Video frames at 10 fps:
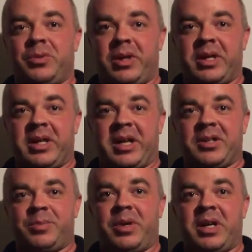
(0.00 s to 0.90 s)
of the water out
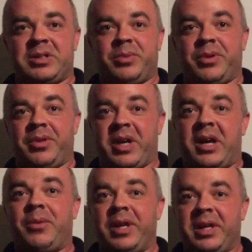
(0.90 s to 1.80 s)
as possible
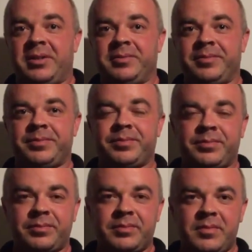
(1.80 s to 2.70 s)
that way.
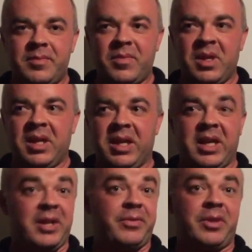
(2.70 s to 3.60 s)

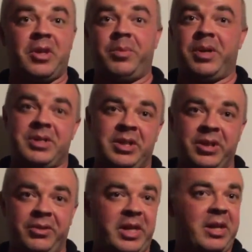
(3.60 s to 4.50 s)
And if the carpet is a
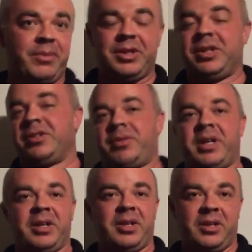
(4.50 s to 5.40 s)
glue down, we just use a
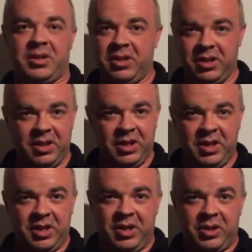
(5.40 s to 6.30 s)
regular
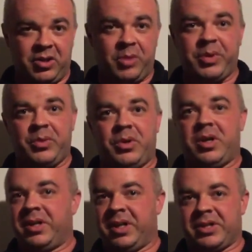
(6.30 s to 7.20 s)
carpet
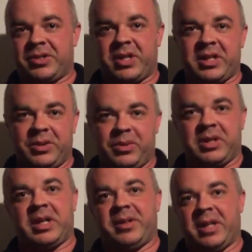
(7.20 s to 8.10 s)
wand and extract the
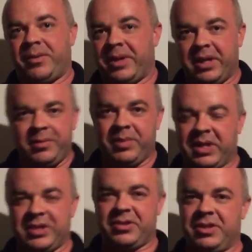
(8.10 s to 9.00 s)
water out that way,
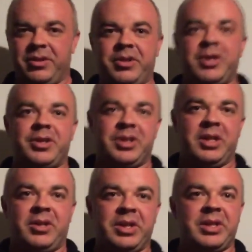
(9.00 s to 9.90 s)
because there's no cushion
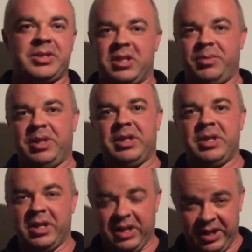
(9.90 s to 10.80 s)
under it that's going to be
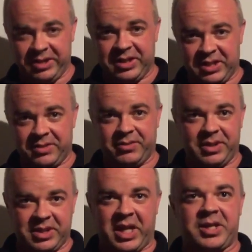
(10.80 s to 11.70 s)

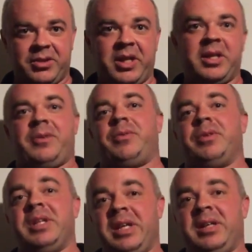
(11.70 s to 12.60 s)
excessively saturated. It
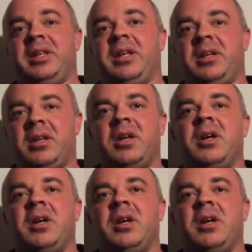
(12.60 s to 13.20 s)
will need the